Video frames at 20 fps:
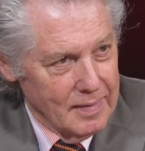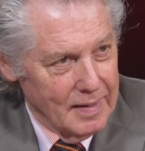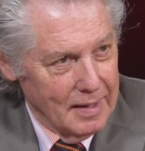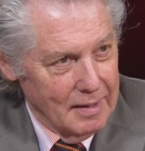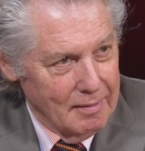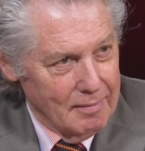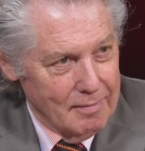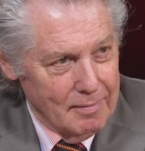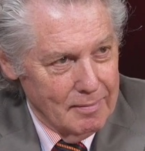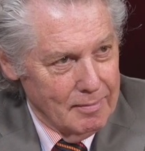
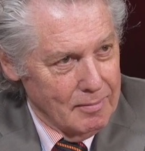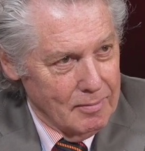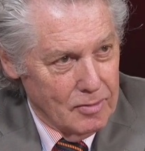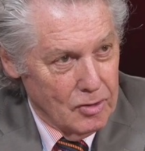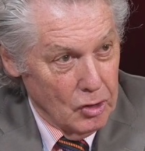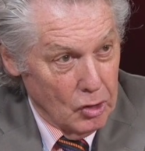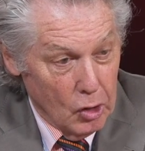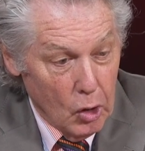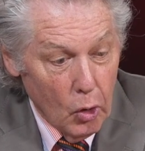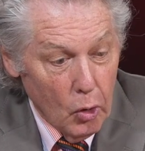Like
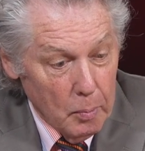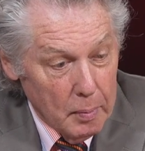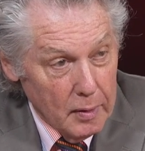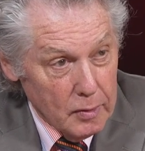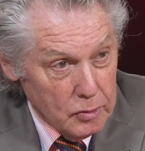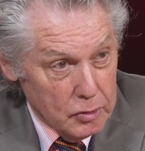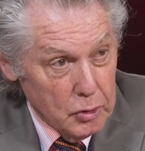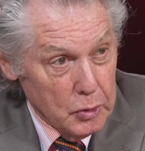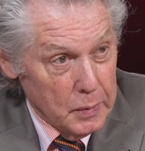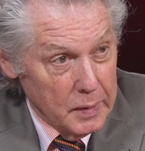to go
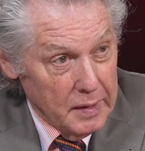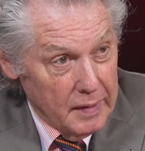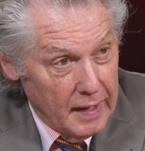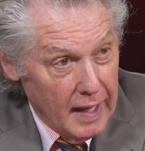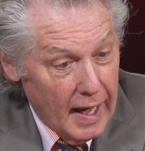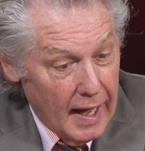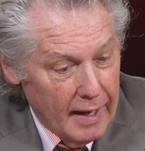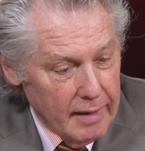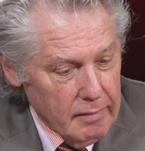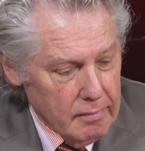about
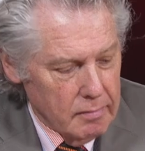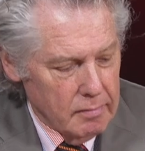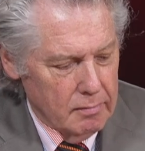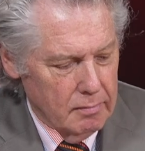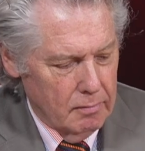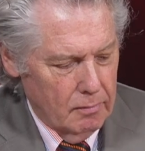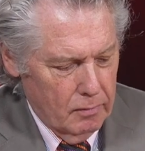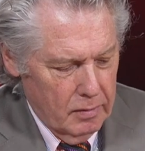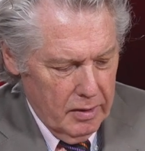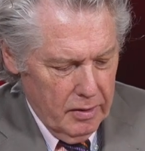doing that,
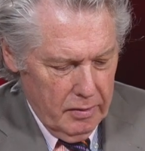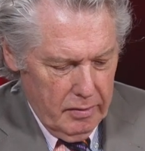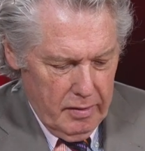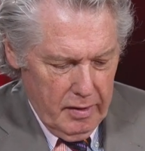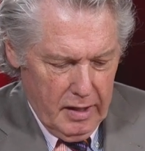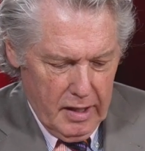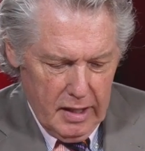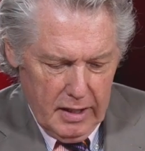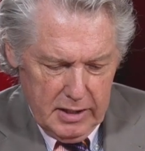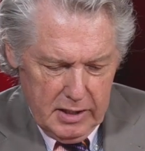what are
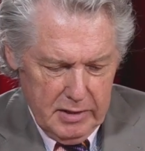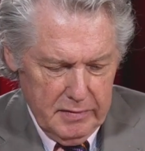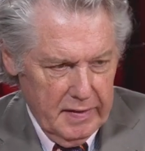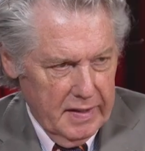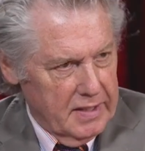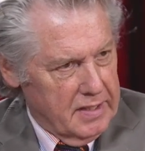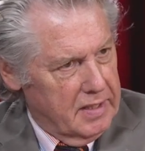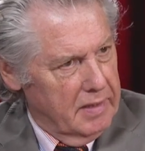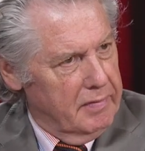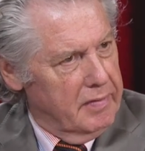the kinds
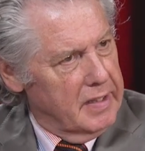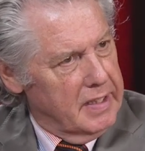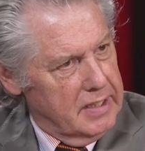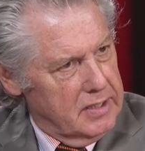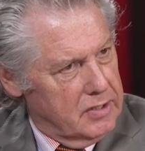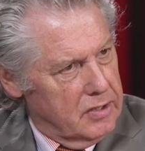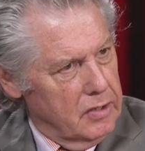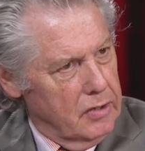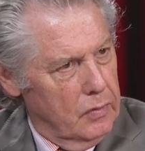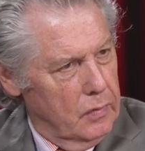of
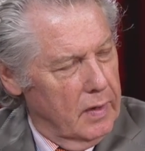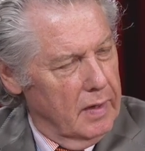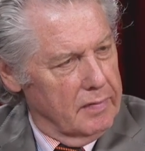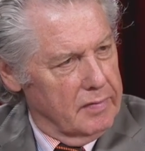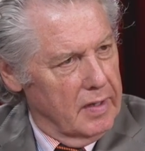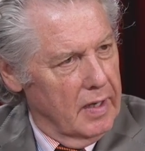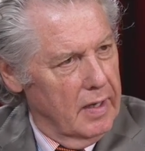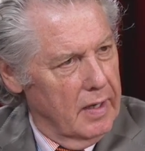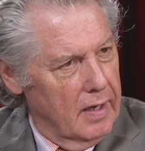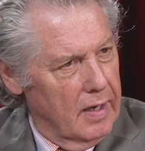activities that you
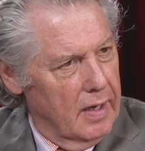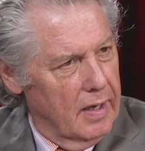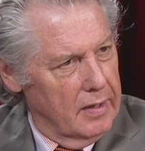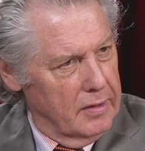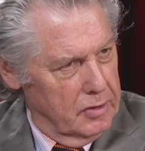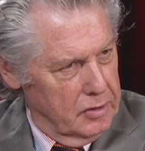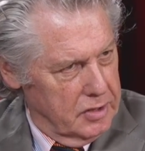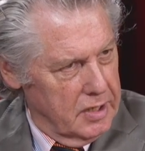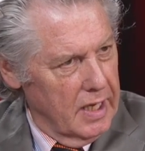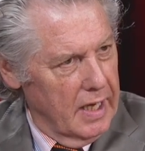have to
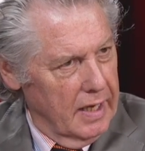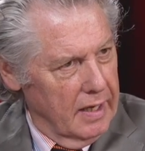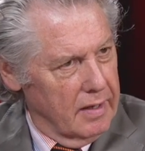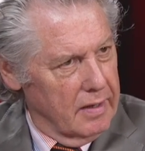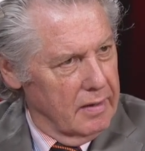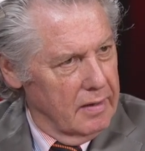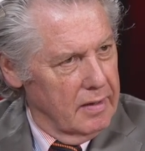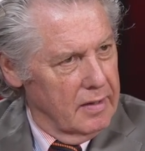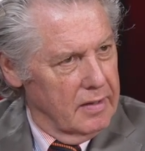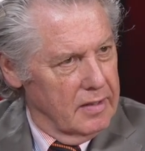
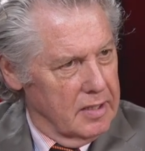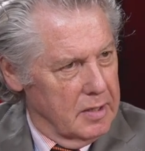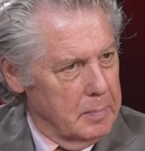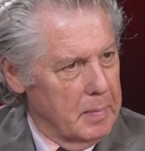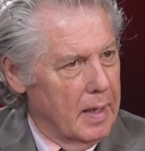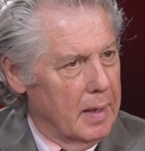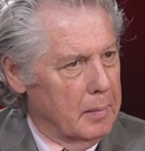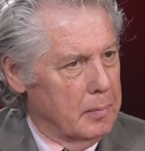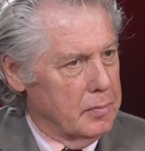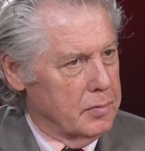undertake
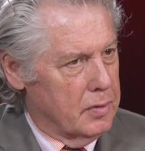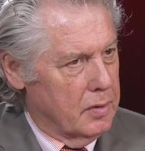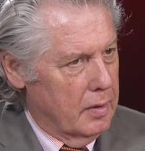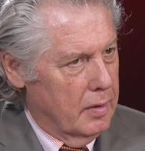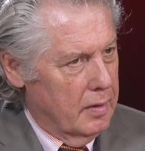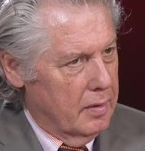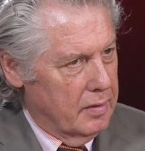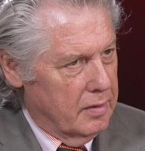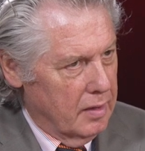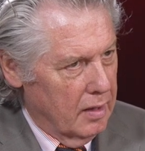to be able
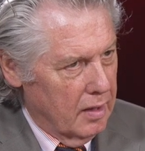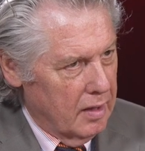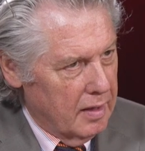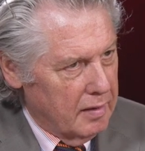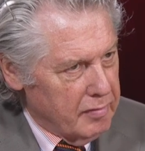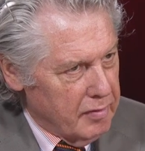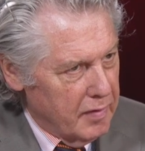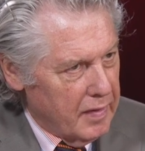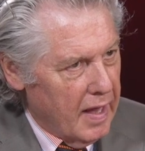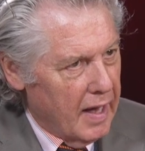to
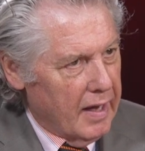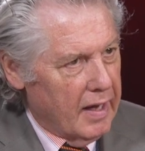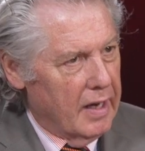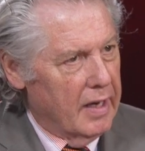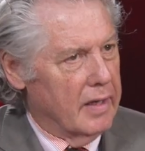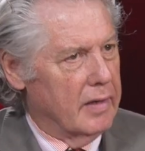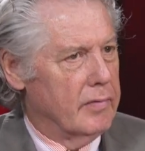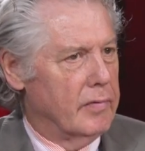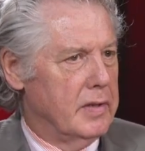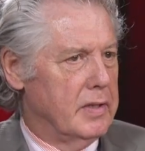deliver that
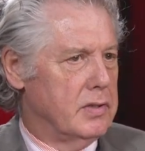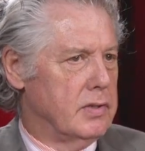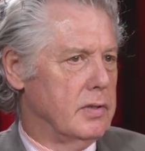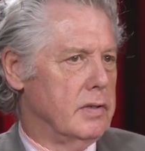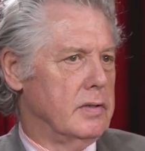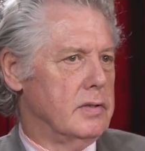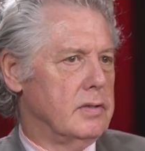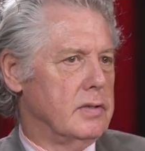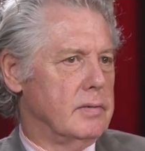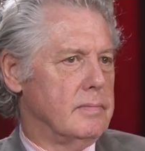kind of
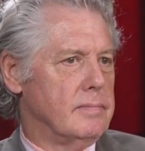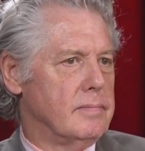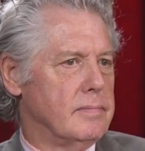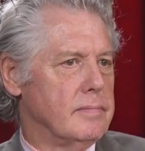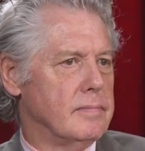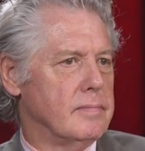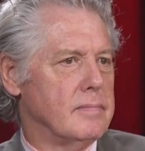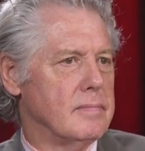research?